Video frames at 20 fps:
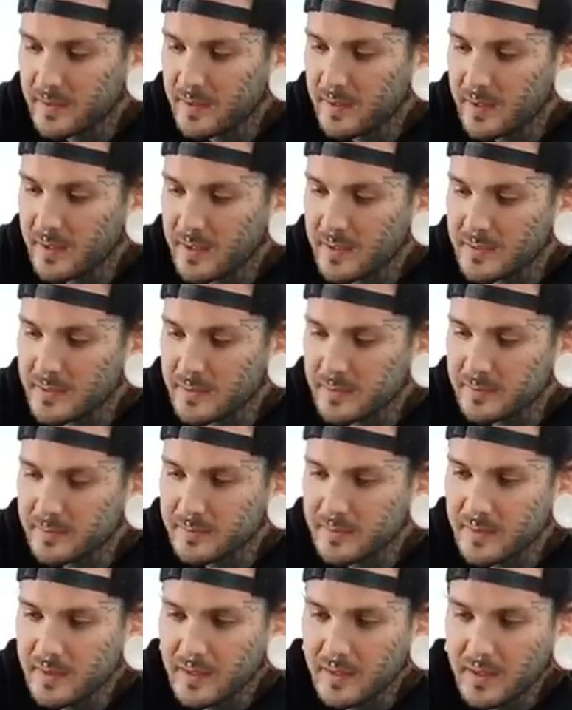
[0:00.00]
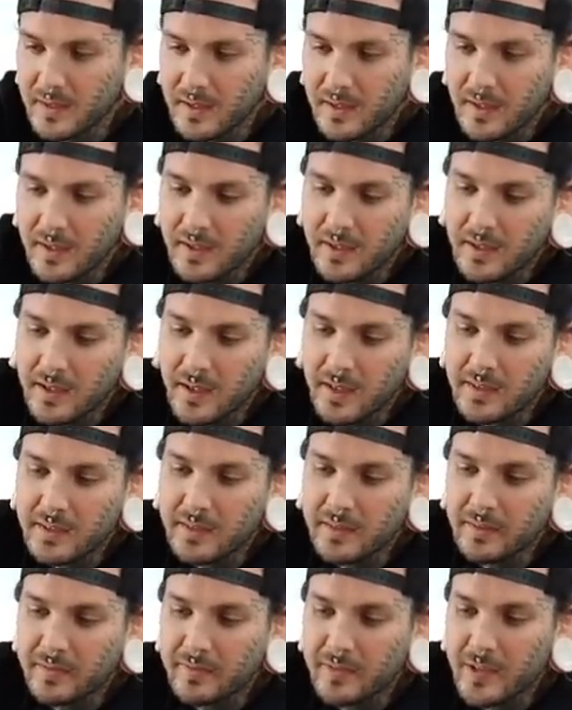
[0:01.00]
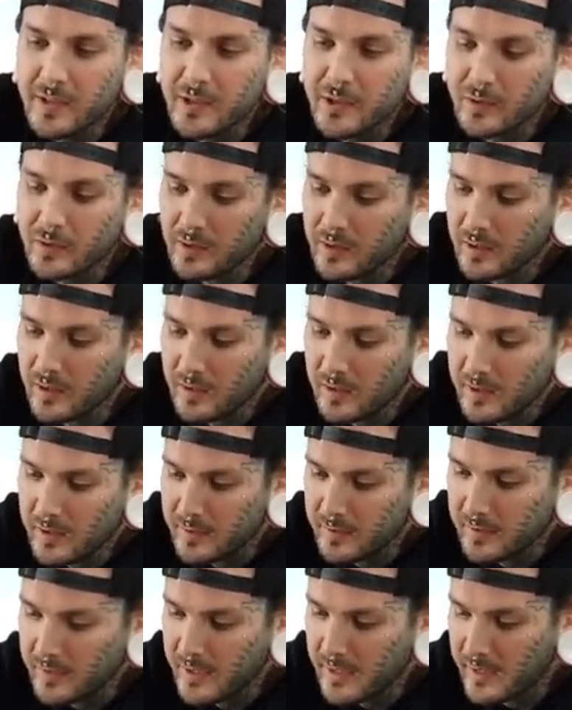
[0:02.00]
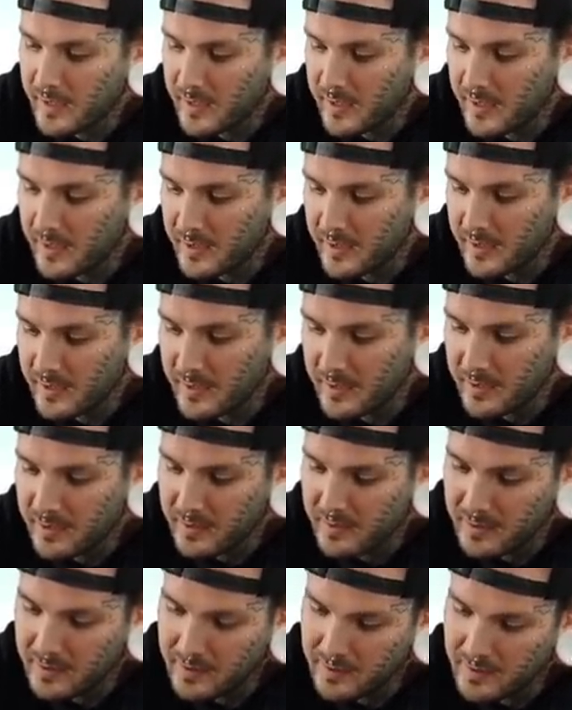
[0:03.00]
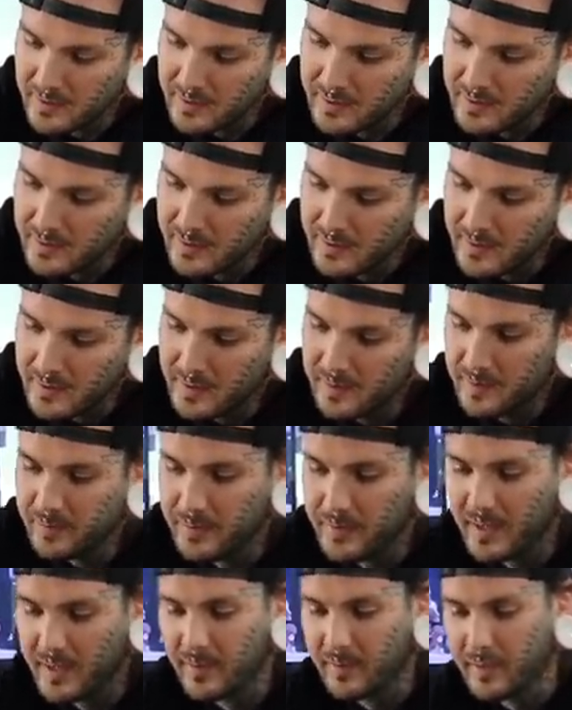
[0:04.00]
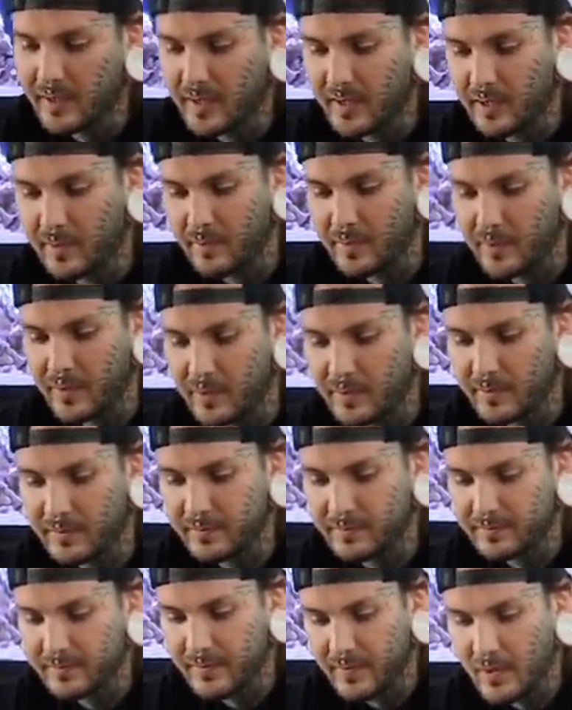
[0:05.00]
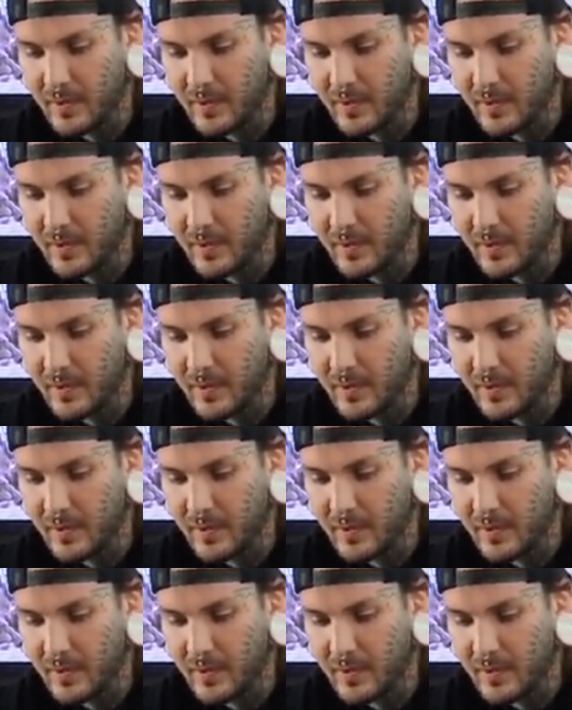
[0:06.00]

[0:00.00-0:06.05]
Awesome. Got the official card right here. Bing, bang, boom.